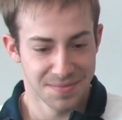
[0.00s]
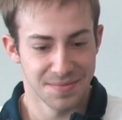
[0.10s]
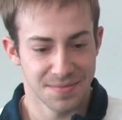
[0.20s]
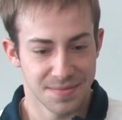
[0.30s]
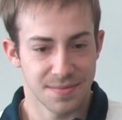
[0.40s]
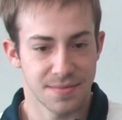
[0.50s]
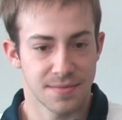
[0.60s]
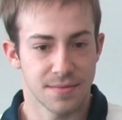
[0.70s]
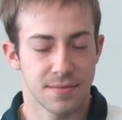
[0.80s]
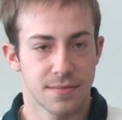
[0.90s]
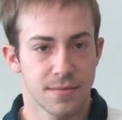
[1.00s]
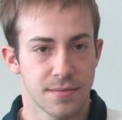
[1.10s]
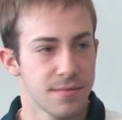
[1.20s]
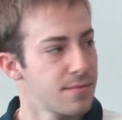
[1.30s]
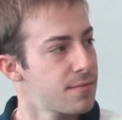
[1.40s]

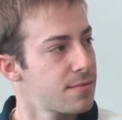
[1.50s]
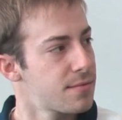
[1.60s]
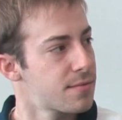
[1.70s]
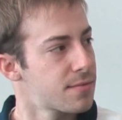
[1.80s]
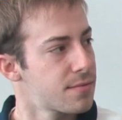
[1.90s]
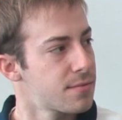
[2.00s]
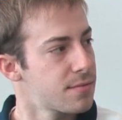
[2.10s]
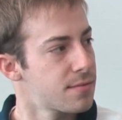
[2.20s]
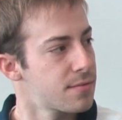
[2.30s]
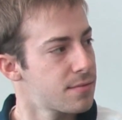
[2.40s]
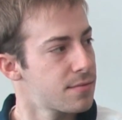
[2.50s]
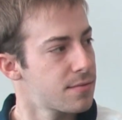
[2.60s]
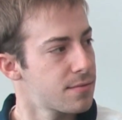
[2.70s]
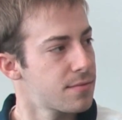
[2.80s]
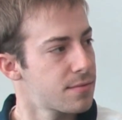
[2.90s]

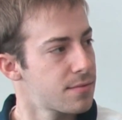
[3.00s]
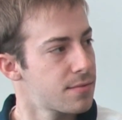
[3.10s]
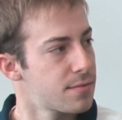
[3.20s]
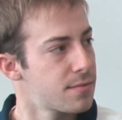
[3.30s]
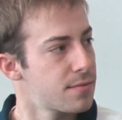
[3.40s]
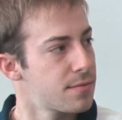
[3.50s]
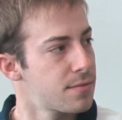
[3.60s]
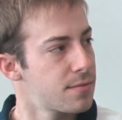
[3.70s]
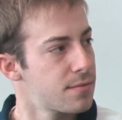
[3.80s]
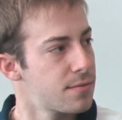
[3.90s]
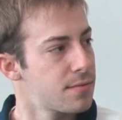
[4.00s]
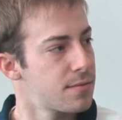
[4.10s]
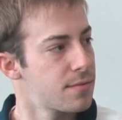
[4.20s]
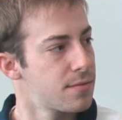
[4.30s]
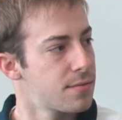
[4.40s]

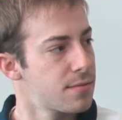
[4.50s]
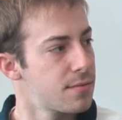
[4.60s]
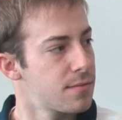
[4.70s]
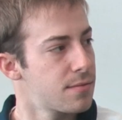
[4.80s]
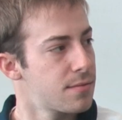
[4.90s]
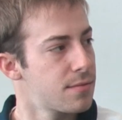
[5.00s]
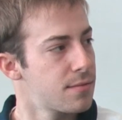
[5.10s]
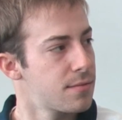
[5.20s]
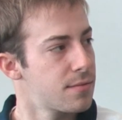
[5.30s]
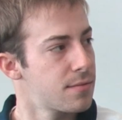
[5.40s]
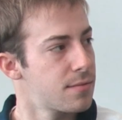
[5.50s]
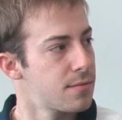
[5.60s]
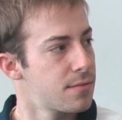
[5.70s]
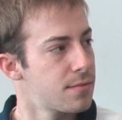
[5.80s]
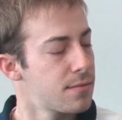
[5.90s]

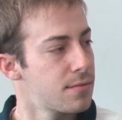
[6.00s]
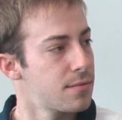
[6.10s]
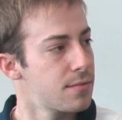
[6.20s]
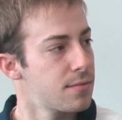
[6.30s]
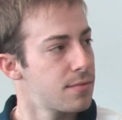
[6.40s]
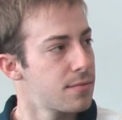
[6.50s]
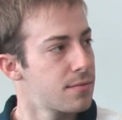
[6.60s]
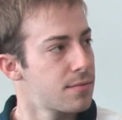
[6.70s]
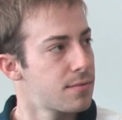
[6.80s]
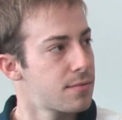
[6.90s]
(not speaking)